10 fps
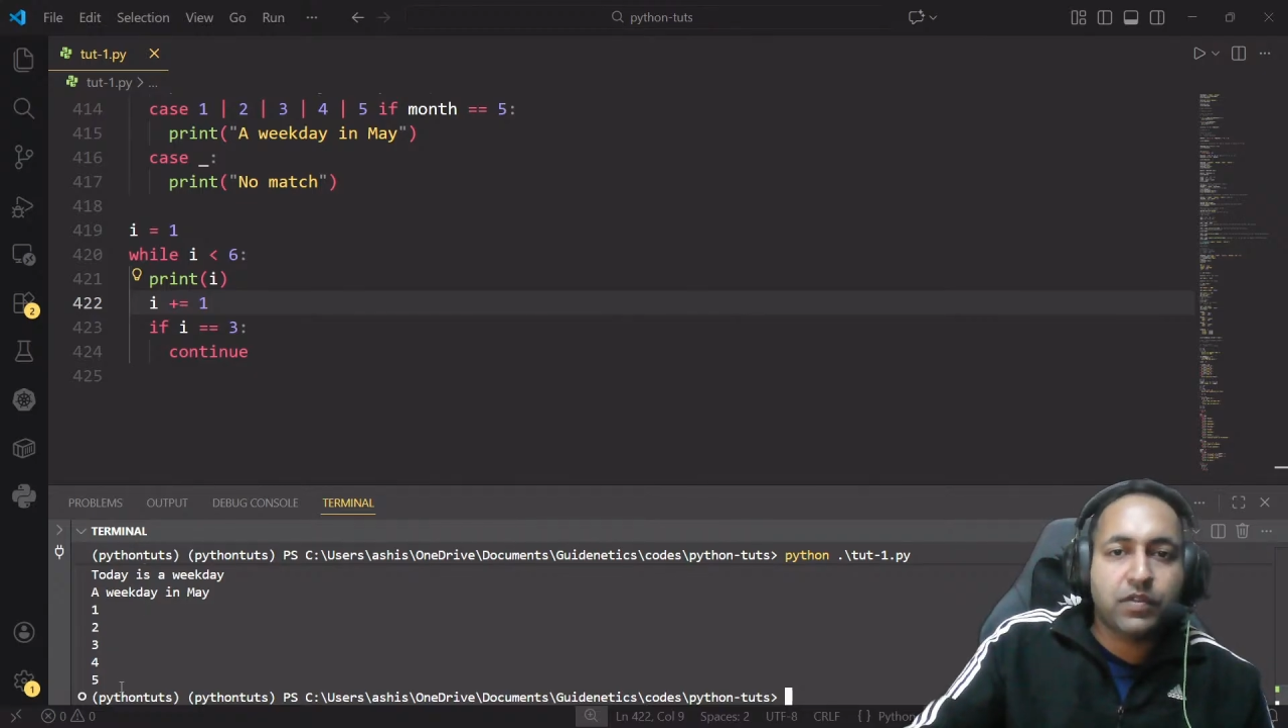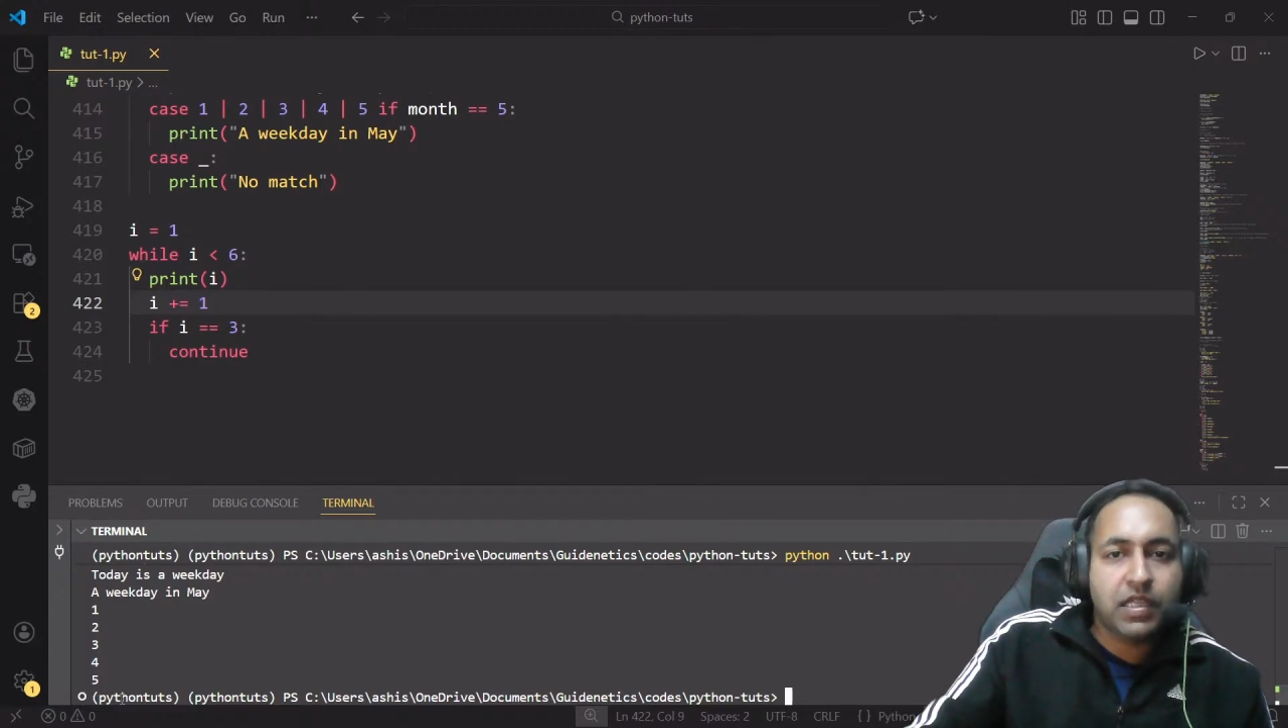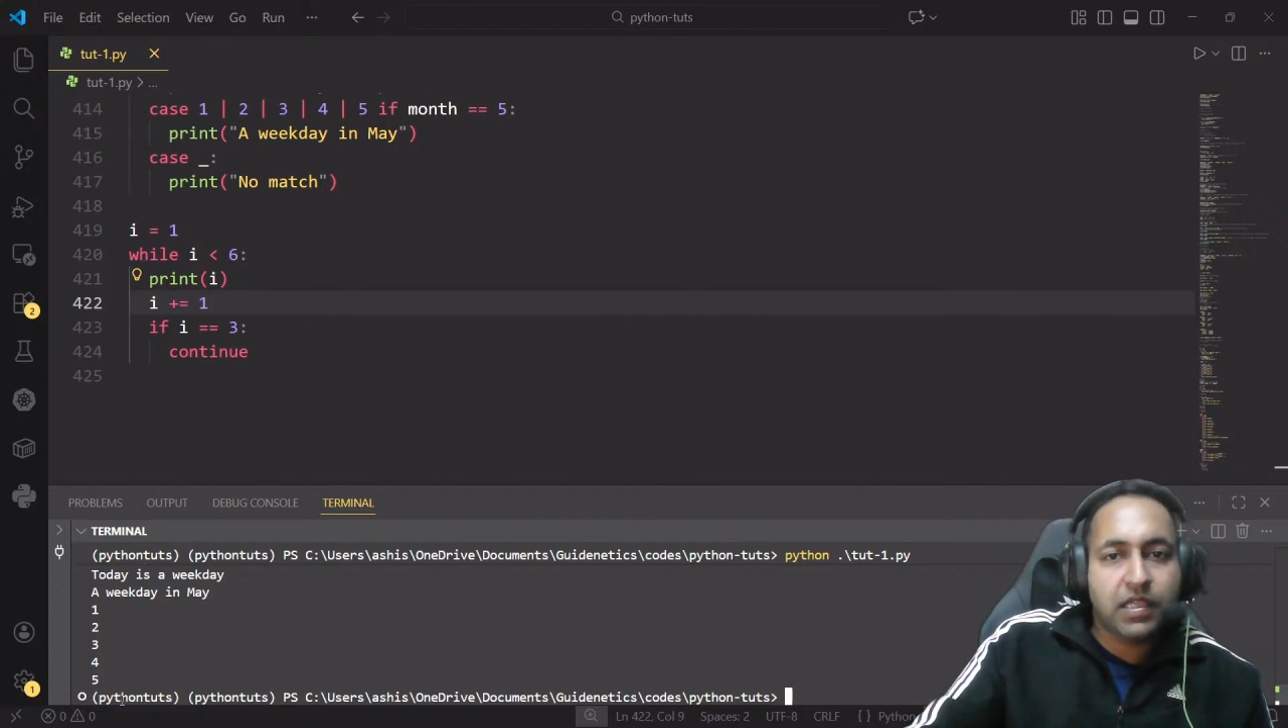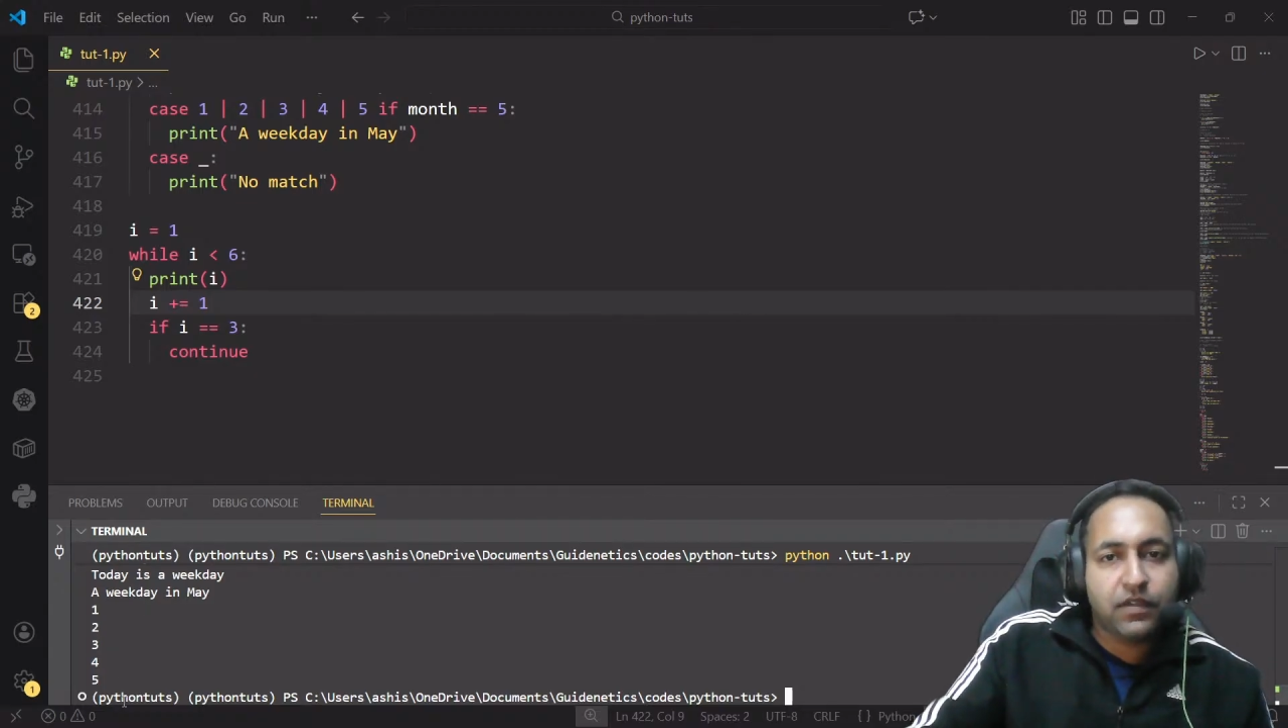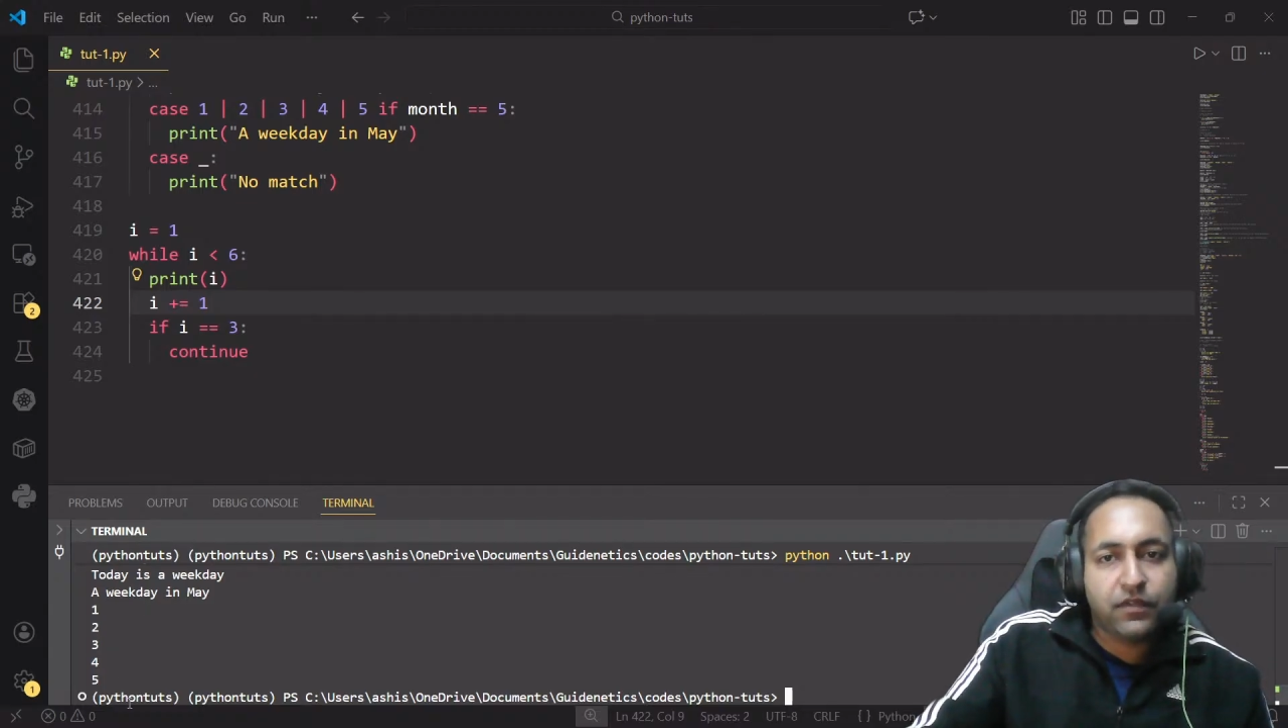
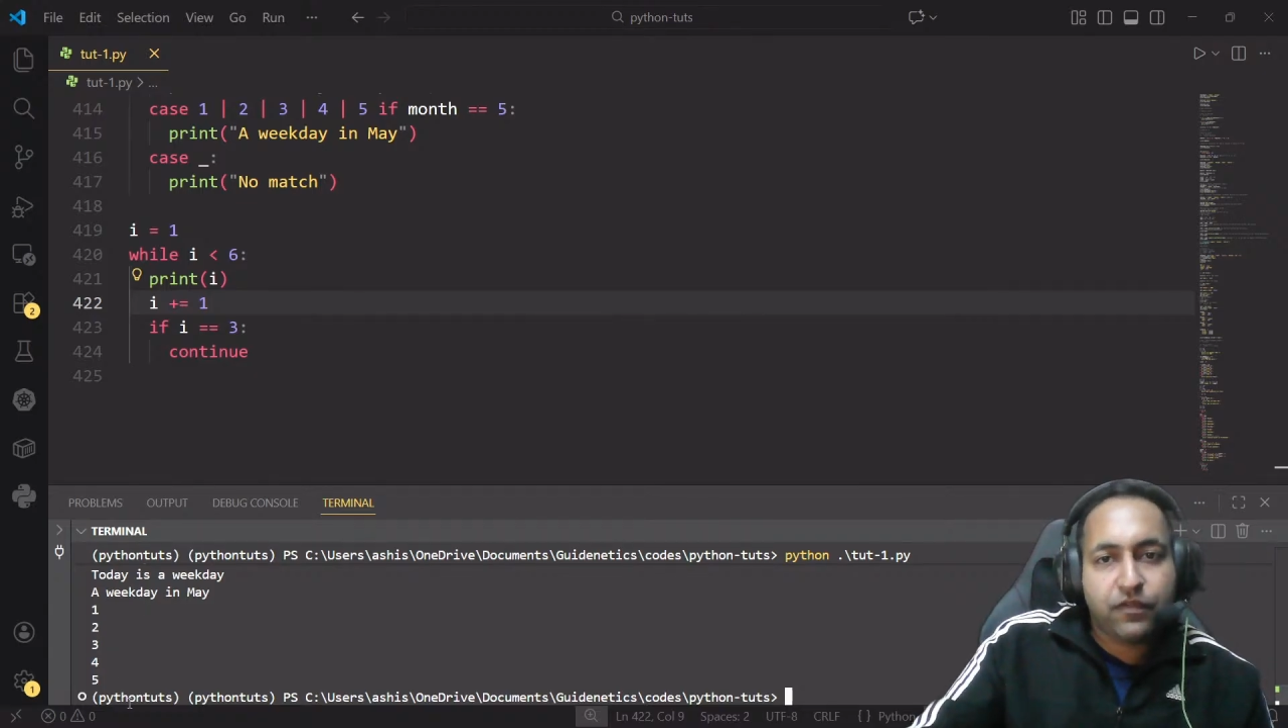3,